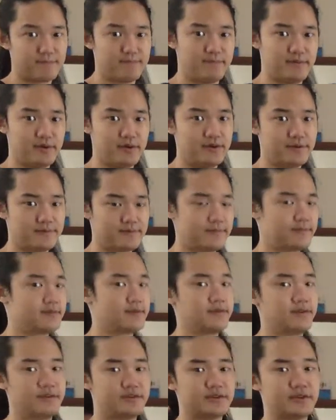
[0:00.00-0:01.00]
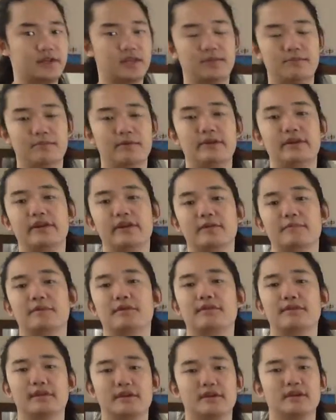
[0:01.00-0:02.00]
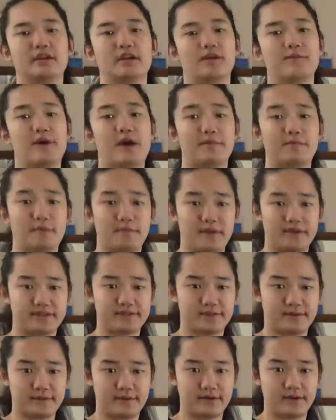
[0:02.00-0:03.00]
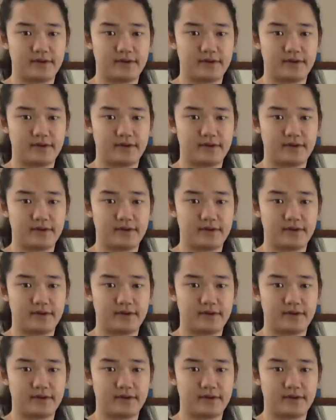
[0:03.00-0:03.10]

Boom. You should immediately be thinking about momentum,